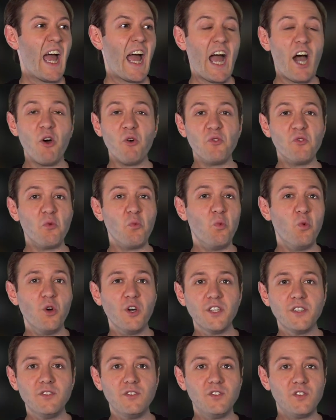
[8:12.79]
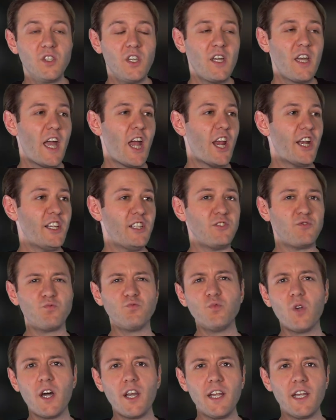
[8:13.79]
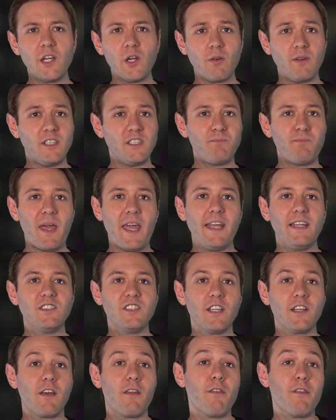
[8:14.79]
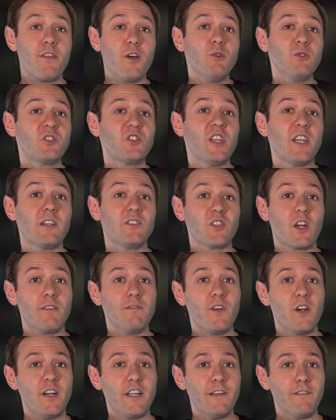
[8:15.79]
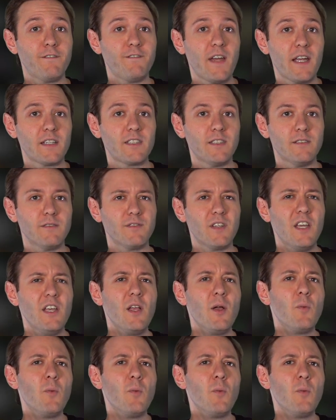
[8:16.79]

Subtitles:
out in the woods and he's running or he's painting, those things are very effective.